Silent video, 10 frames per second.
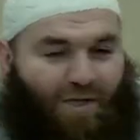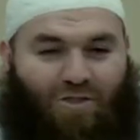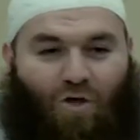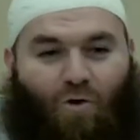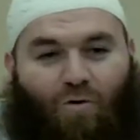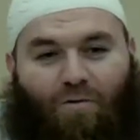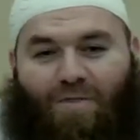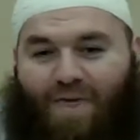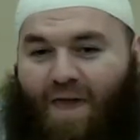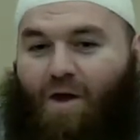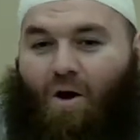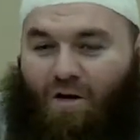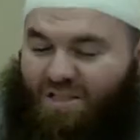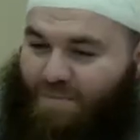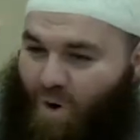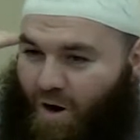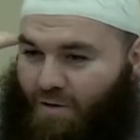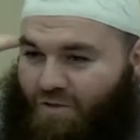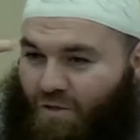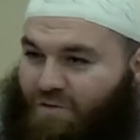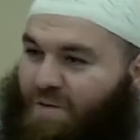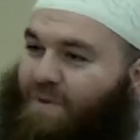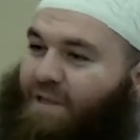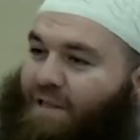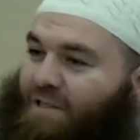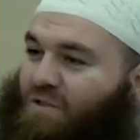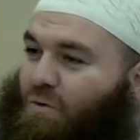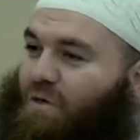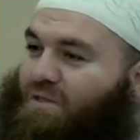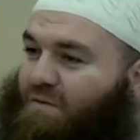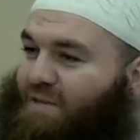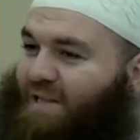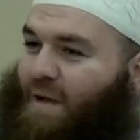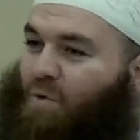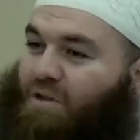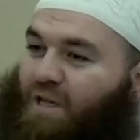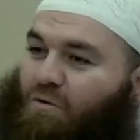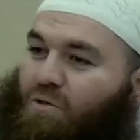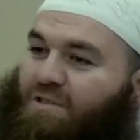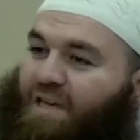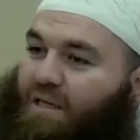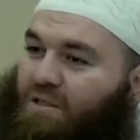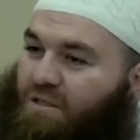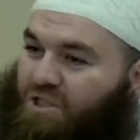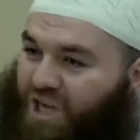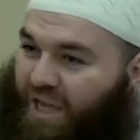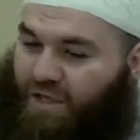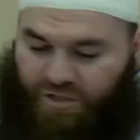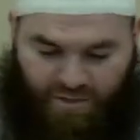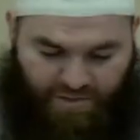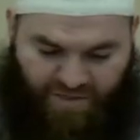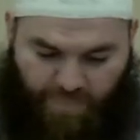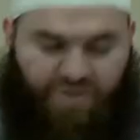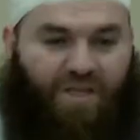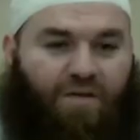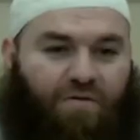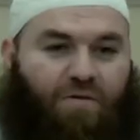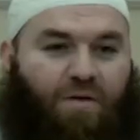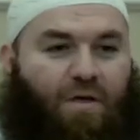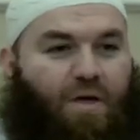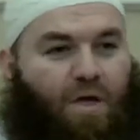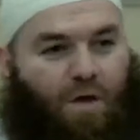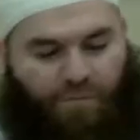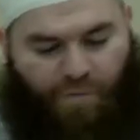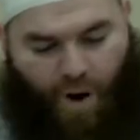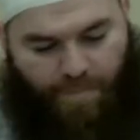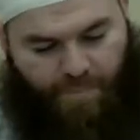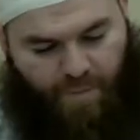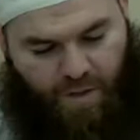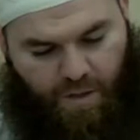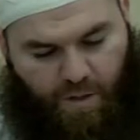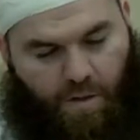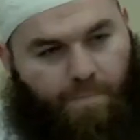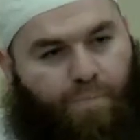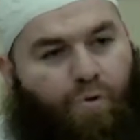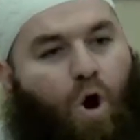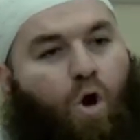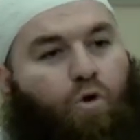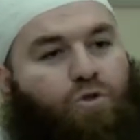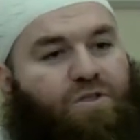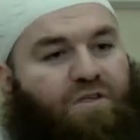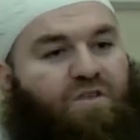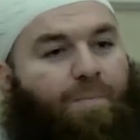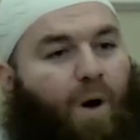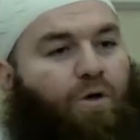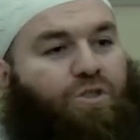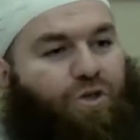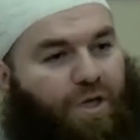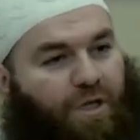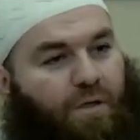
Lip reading: So they are smart. So typically students of Islam, what they do is they change the subject from prose to poetry.